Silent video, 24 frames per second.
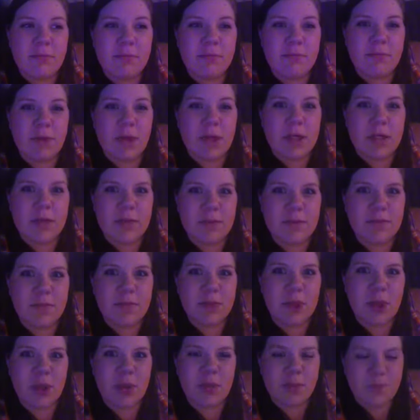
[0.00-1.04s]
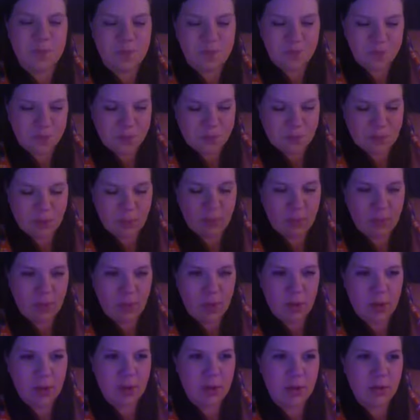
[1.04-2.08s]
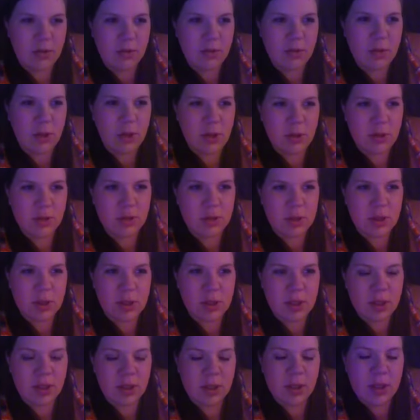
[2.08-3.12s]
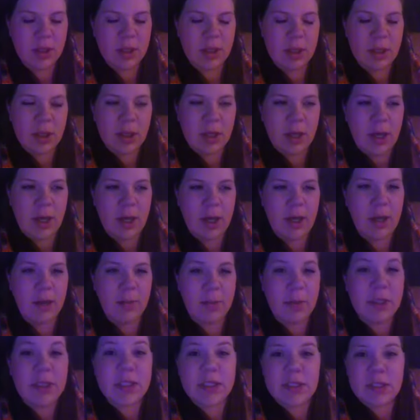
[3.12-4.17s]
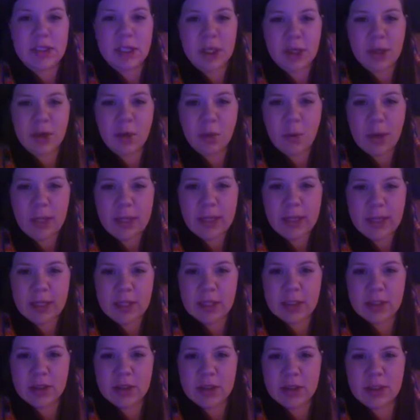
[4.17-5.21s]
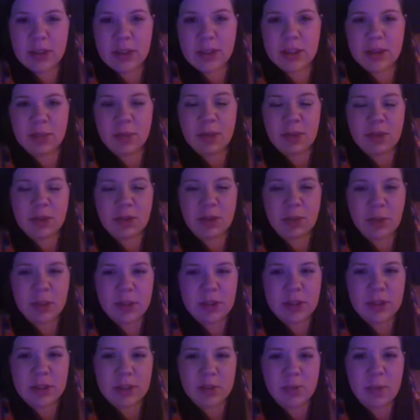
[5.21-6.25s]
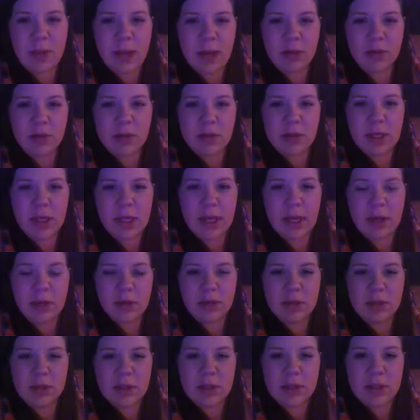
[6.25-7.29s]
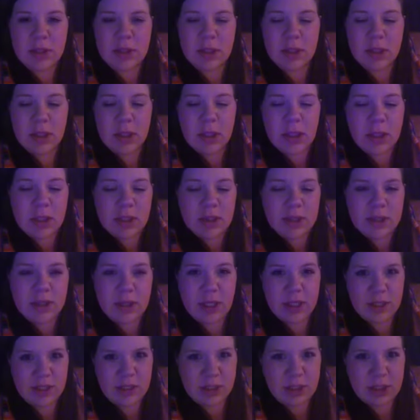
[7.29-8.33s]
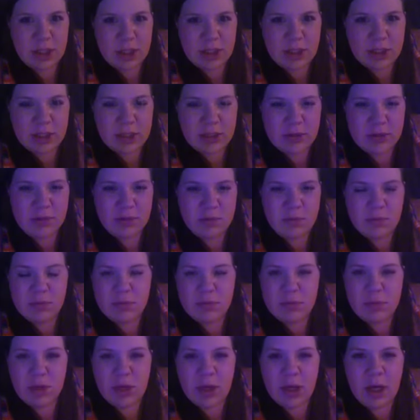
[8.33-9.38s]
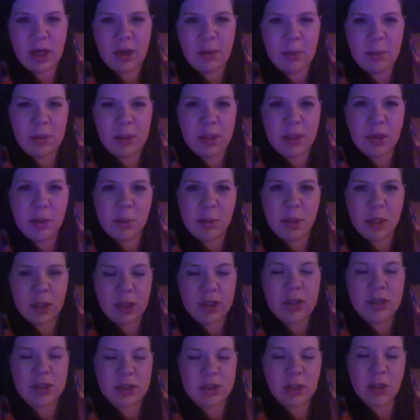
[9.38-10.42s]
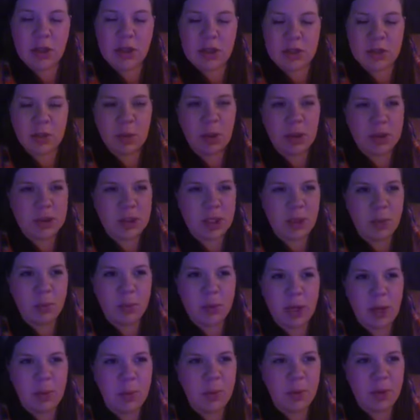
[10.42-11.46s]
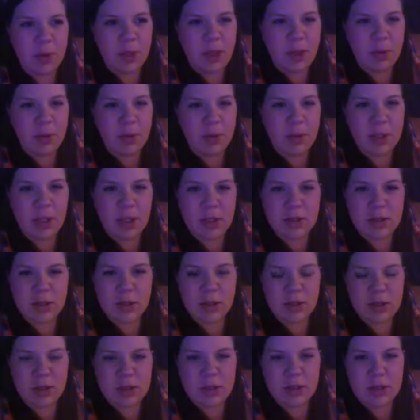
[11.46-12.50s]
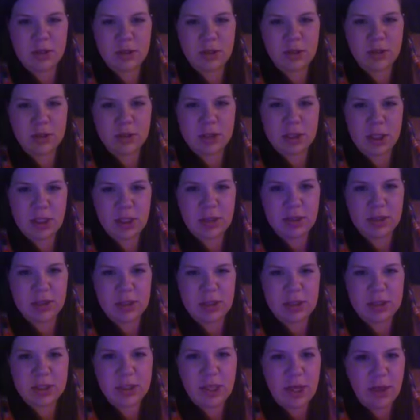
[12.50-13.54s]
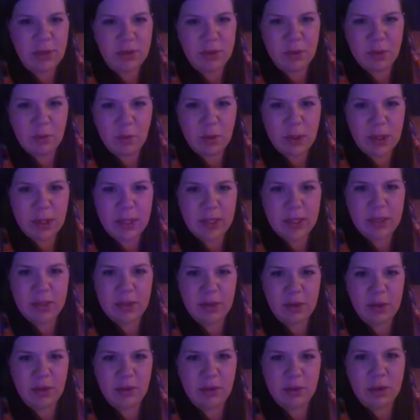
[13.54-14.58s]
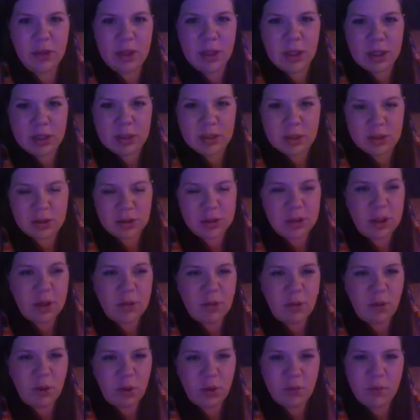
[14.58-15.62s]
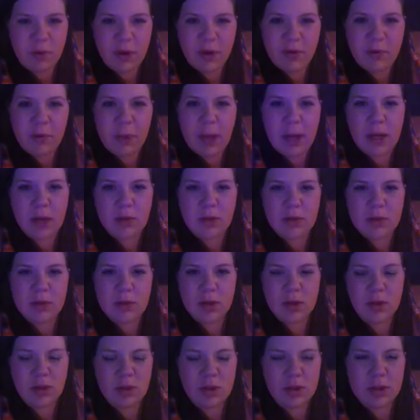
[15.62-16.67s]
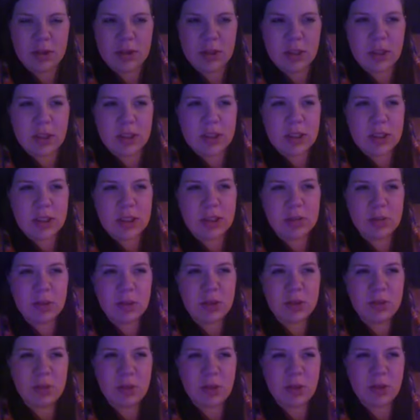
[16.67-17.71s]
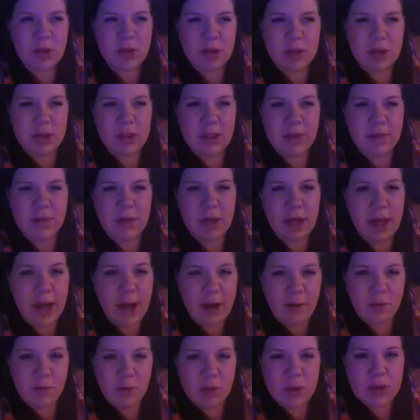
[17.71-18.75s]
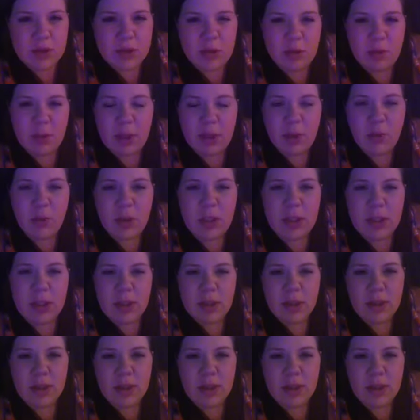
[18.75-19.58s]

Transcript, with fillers: what. So who knows? Um, he did check her weight again. She is measuring about 6 pounds, 10 ounces. So that's good. She's um, a little bit, she's still on the small side, but I'm okay with that as long as, she, you know, she's at a decent, healthy weight, you know, as long as she's not 4 or 5 pounds. So she, he said she's measuring about 37 and a half weeks, so about a week